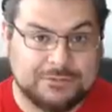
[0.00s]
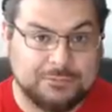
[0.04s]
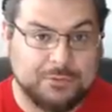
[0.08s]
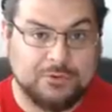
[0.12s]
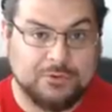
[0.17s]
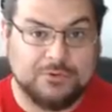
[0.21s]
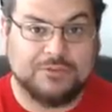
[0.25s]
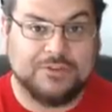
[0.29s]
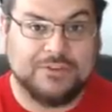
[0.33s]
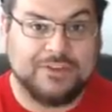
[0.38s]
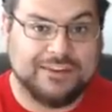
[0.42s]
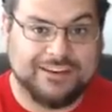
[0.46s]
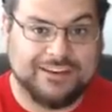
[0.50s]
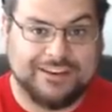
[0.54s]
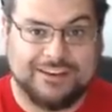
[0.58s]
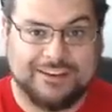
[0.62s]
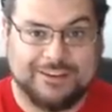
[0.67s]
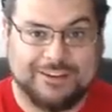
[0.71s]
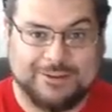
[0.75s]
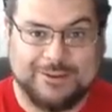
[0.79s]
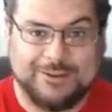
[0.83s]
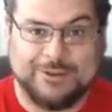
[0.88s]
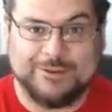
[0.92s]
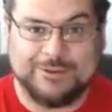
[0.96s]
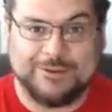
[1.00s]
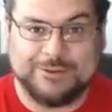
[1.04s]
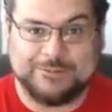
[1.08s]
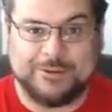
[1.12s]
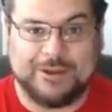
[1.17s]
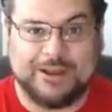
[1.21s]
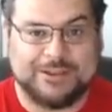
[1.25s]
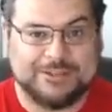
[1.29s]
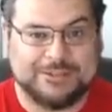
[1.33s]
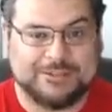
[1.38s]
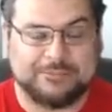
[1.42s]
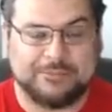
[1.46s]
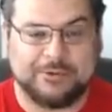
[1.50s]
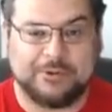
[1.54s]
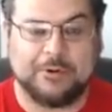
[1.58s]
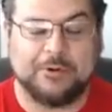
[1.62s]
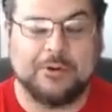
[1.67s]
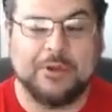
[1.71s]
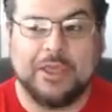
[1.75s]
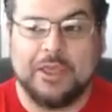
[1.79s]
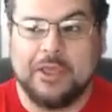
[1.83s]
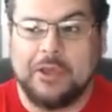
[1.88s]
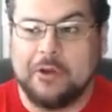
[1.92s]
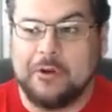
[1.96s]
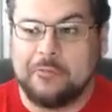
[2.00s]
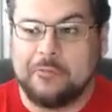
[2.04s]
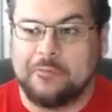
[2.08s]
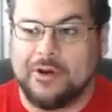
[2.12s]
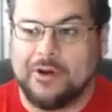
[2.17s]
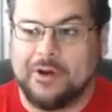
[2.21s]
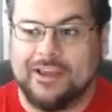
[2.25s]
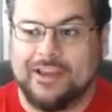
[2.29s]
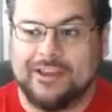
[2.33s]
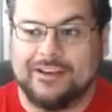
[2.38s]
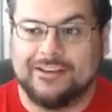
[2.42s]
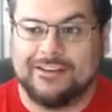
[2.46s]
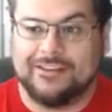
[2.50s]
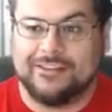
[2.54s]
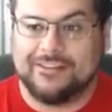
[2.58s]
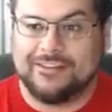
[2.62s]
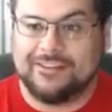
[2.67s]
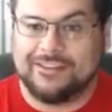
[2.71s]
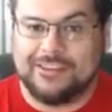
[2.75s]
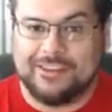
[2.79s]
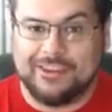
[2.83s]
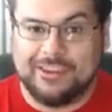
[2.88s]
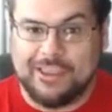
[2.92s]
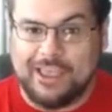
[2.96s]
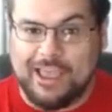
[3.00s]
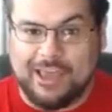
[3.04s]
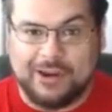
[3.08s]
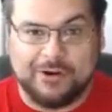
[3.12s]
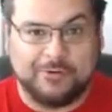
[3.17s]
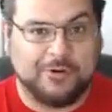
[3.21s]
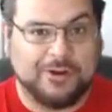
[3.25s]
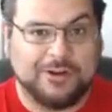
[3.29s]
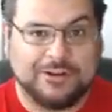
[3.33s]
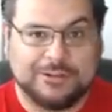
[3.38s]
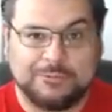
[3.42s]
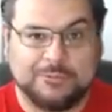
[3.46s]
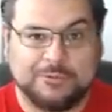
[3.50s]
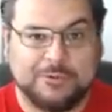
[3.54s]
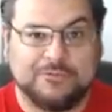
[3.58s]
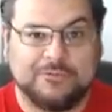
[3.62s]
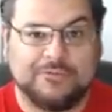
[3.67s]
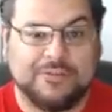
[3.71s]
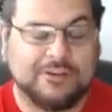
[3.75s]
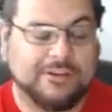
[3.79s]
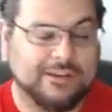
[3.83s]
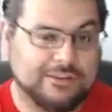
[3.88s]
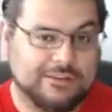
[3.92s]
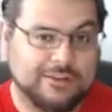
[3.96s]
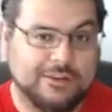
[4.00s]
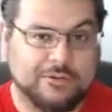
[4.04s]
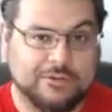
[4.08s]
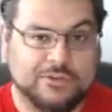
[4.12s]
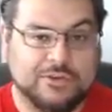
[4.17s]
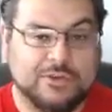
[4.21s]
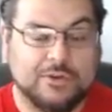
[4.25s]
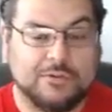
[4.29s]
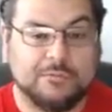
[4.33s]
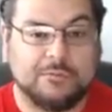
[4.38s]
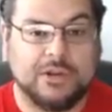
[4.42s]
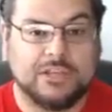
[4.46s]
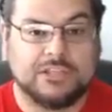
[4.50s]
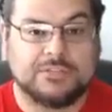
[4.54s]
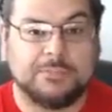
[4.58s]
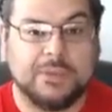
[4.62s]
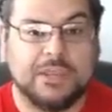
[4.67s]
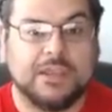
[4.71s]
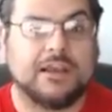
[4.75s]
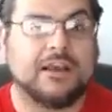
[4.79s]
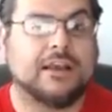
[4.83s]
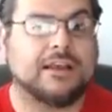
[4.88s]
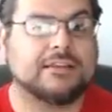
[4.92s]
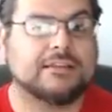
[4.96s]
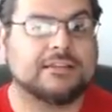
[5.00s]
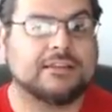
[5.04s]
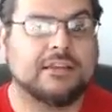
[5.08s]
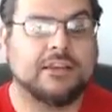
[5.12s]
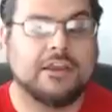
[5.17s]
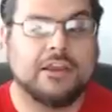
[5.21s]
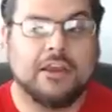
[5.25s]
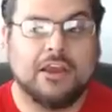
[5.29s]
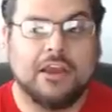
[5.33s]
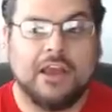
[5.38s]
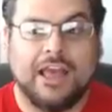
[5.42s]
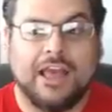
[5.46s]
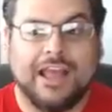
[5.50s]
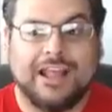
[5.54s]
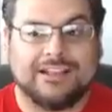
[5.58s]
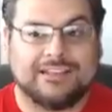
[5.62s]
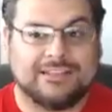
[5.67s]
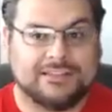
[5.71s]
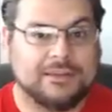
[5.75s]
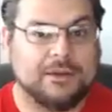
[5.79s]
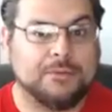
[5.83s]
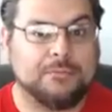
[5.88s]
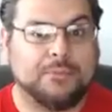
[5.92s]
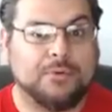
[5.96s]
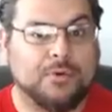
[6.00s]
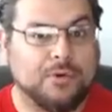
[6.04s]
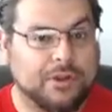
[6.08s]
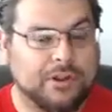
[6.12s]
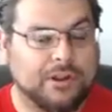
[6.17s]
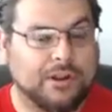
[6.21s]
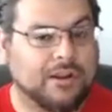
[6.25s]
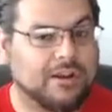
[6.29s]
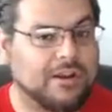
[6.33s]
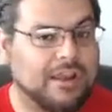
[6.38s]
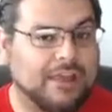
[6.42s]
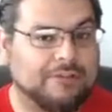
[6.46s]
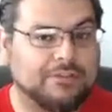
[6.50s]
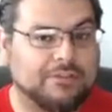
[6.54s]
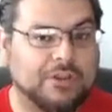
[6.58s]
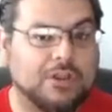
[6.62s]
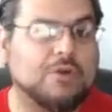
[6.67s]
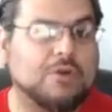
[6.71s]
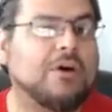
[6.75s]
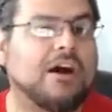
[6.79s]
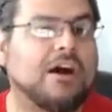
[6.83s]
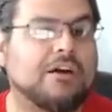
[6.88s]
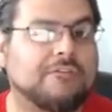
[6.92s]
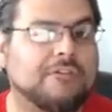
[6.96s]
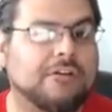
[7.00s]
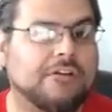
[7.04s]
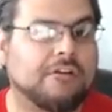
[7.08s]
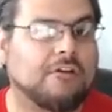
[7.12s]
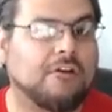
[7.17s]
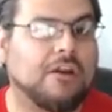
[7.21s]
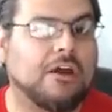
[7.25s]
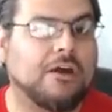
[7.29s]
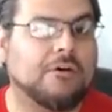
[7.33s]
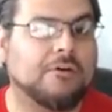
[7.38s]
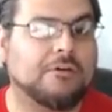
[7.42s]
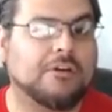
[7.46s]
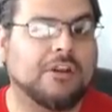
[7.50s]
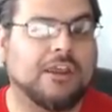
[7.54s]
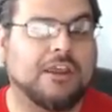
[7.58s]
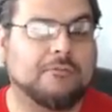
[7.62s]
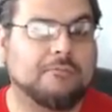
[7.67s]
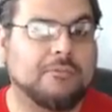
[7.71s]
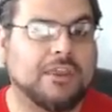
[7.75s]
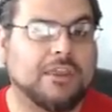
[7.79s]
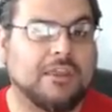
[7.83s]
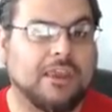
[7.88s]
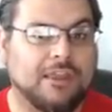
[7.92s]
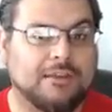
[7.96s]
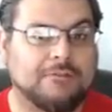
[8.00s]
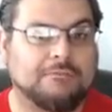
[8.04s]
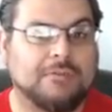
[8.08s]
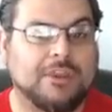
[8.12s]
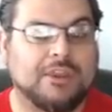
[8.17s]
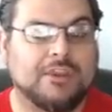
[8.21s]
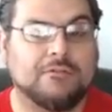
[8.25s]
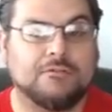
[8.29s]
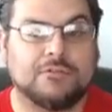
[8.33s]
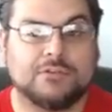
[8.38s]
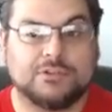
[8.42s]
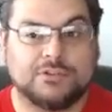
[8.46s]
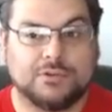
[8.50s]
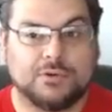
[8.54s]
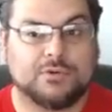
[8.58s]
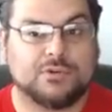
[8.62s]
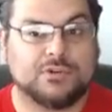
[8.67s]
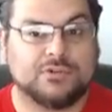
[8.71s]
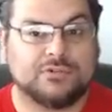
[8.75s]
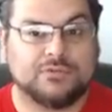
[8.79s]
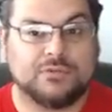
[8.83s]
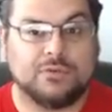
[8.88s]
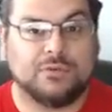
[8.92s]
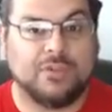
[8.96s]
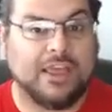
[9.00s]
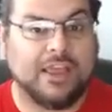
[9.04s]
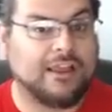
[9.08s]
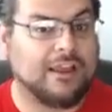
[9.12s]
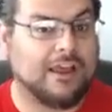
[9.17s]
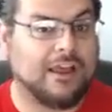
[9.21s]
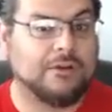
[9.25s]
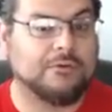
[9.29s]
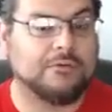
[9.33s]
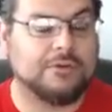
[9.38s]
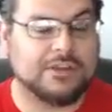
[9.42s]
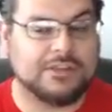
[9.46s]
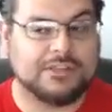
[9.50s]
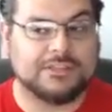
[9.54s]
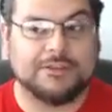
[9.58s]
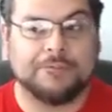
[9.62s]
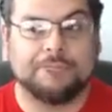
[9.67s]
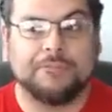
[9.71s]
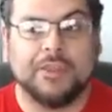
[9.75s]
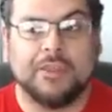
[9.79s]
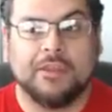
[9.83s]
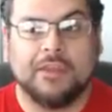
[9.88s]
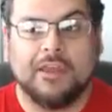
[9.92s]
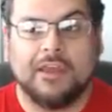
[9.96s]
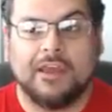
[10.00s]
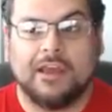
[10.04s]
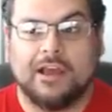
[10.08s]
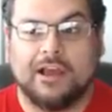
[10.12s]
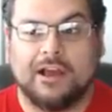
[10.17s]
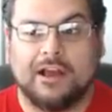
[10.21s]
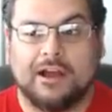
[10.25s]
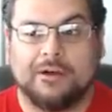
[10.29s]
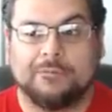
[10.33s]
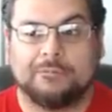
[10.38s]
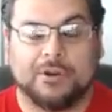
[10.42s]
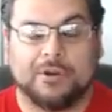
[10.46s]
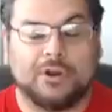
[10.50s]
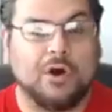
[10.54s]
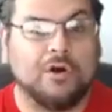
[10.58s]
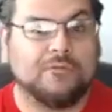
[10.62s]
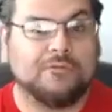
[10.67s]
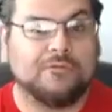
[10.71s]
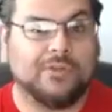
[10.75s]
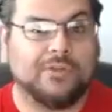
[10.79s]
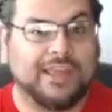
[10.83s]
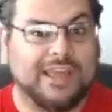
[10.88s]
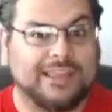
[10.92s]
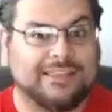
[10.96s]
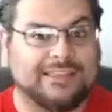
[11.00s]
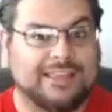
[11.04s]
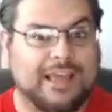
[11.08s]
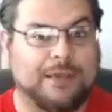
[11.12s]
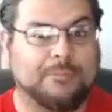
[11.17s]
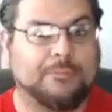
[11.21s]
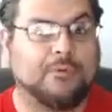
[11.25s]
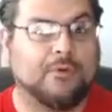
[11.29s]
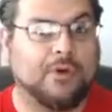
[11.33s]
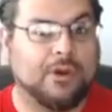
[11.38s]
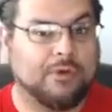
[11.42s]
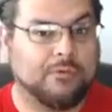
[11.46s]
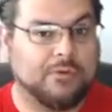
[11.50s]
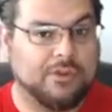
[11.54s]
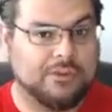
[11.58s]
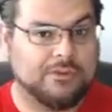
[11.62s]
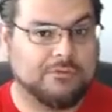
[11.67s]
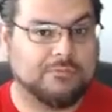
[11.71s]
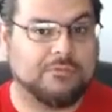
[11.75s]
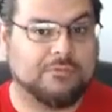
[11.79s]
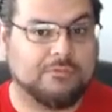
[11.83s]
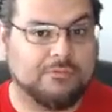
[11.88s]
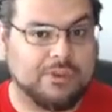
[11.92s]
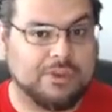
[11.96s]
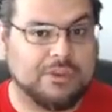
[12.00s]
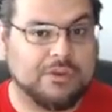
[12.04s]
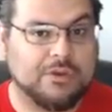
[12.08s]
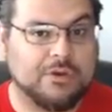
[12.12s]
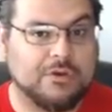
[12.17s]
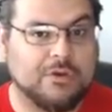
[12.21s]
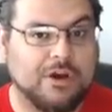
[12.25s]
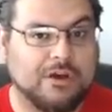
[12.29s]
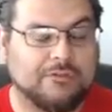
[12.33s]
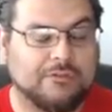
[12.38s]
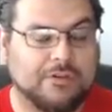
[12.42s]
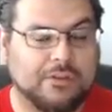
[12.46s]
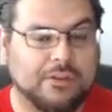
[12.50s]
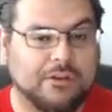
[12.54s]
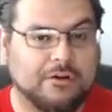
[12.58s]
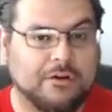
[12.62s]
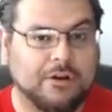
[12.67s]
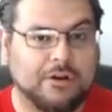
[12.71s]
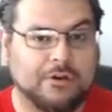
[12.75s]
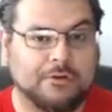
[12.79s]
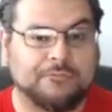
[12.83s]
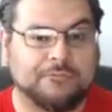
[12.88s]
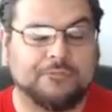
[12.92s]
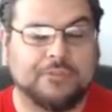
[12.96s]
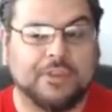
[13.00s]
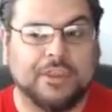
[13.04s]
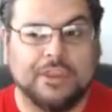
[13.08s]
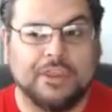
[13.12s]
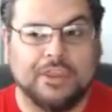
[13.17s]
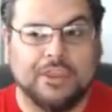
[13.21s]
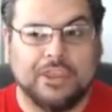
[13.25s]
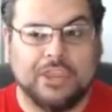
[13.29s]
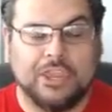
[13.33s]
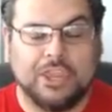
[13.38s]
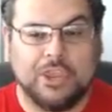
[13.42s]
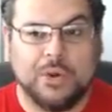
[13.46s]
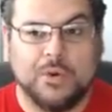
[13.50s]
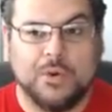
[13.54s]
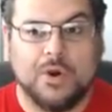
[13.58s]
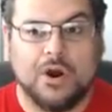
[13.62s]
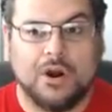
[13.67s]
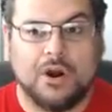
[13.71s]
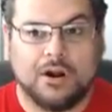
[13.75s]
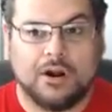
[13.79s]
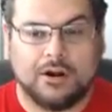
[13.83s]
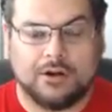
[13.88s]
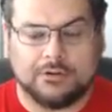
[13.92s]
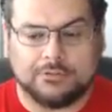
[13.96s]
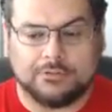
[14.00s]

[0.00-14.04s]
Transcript: feeding it to you as possible, but I don't want to spoon feed it to you too much, because at some point you're going to have to go off on your own and be and be resourceful like I was. Um, but hopefully, at that point, when you when you go off on your own, you are,